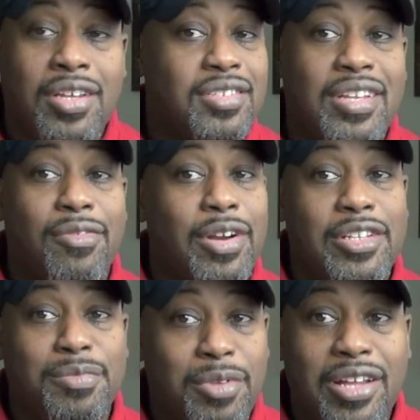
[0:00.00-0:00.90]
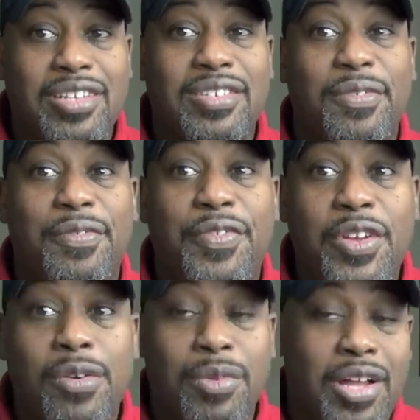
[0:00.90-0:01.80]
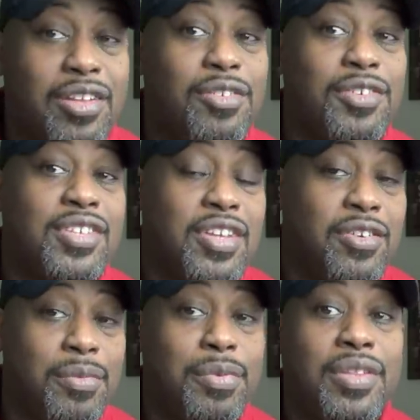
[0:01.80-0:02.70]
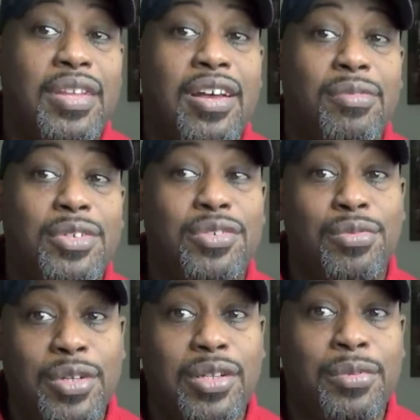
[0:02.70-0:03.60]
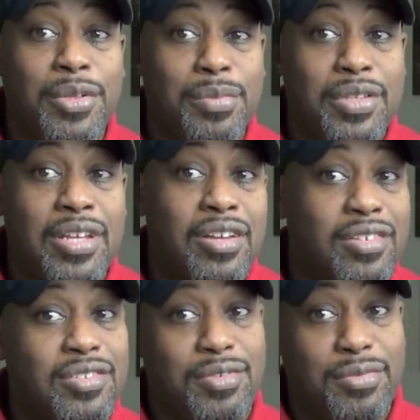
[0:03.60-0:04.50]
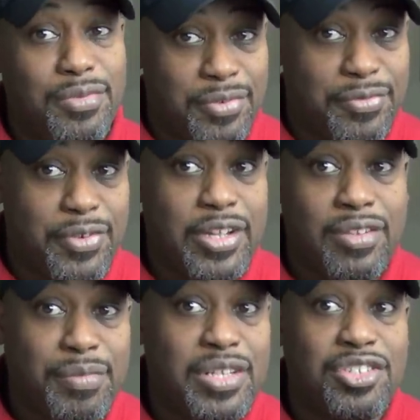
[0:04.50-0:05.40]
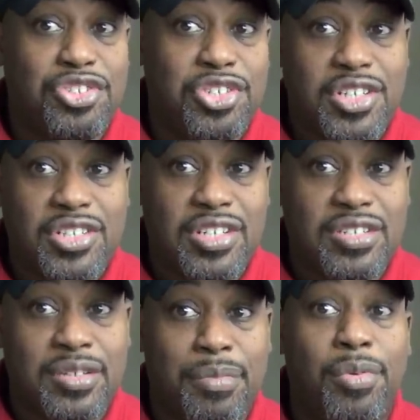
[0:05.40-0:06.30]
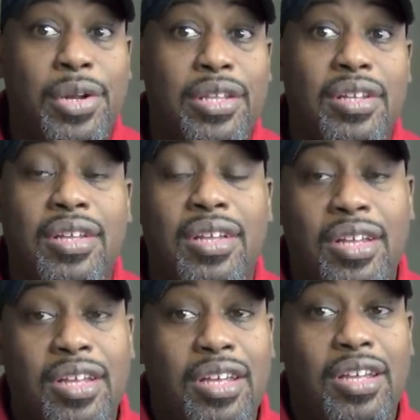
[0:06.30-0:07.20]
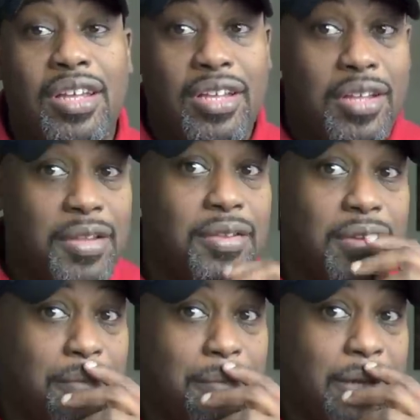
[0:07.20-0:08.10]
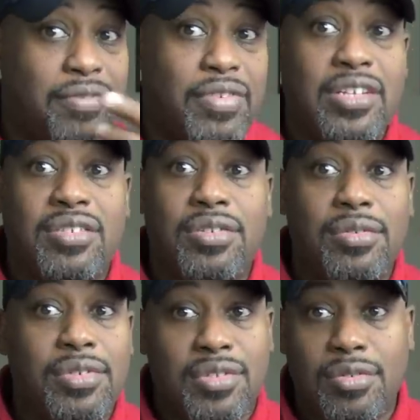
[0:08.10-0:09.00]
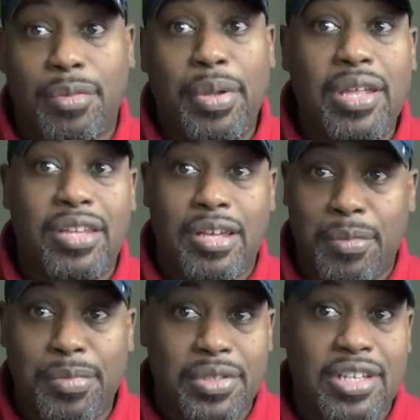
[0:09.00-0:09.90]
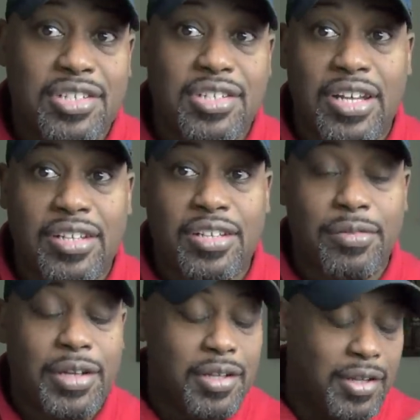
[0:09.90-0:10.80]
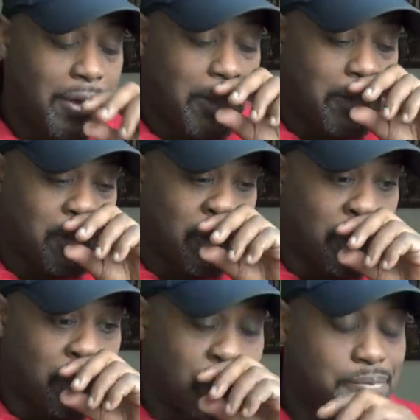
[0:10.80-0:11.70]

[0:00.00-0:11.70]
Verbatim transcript: it's not writer's block, it's a fear block. You're scared of putting down what you really want to put down because you're afraid of being judged at some point. And uh, my advice to you is do a pen name and put that shit out anyway. So,